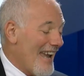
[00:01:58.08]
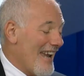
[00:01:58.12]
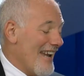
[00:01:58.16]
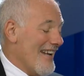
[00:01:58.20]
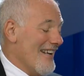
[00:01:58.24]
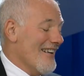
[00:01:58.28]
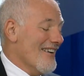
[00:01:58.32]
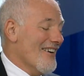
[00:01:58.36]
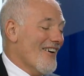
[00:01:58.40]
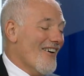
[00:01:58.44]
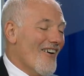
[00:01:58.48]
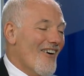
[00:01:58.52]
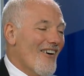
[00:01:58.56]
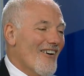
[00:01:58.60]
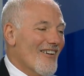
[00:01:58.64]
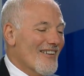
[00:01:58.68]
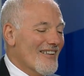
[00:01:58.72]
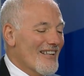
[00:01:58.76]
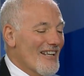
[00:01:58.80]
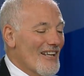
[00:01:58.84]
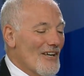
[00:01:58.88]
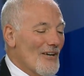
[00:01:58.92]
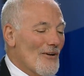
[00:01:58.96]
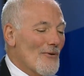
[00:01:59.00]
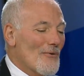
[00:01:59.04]
Hey,
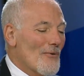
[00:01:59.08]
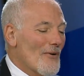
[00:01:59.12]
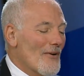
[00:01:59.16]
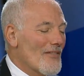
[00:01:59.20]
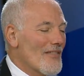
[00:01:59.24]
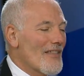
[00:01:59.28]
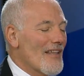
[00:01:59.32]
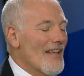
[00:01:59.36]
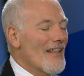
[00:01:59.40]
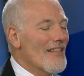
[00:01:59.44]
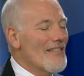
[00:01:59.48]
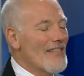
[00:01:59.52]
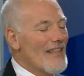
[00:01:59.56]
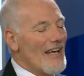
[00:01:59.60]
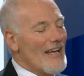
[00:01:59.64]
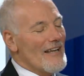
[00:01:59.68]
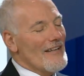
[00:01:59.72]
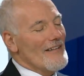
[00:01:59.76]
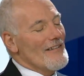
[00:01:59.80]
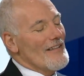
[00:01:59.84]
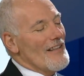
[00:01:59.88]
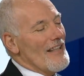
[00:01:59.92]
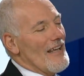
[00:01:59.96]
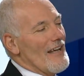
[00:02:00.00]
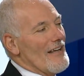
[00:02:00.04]
you know,
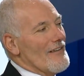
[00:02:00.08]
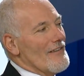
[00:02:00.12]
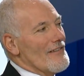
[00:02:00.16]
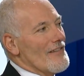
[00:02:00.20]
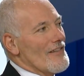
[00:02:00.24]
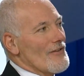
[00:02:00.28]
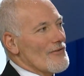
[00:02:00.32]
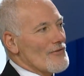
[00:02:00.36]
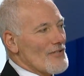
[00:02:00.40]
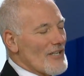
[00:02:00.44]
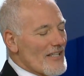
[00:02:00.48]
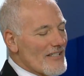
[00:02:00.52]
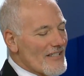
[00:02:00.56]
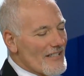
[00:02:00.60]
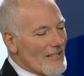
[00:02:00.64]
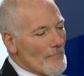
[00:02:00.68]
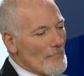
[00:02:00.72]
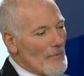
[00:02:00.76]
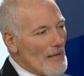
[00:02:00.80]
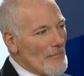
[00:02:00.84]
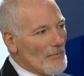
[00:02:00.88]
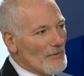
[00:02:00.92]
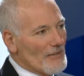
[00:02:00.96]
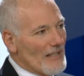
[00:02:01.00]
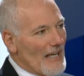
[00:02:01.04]
they're testing
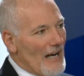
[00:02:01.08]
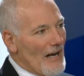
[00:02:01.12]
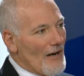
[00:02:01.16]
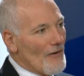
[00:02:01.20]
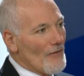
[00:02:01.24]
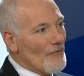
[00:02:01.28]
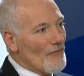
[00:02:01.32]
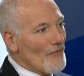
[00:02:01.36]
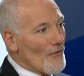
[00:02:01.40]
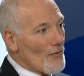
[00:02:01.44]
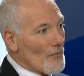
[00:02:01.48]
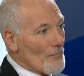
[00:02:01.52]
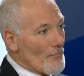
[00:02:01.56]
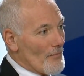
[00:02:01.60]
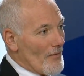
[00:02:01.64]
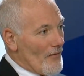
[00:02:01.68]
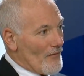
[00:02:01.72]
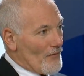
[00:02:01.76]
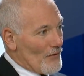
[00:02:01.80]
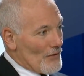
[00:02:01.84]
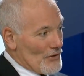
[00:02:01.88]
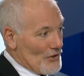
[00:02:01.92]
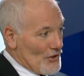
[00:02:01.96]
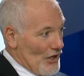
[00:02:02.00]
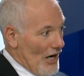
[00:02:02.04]
people now
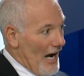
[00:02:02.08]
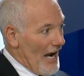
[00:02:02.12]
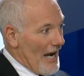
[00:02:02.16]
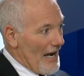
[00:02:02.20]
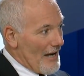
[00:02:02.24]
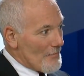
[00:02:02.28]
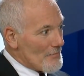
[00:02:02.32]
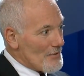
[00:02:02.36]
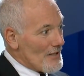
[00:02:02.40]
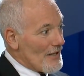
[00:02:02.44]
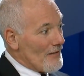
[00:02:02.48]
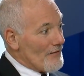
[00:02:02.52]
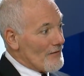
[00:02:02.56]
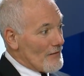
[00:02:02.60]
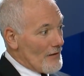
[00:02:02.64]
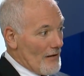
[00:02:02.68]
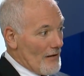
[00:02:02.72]
for jobs,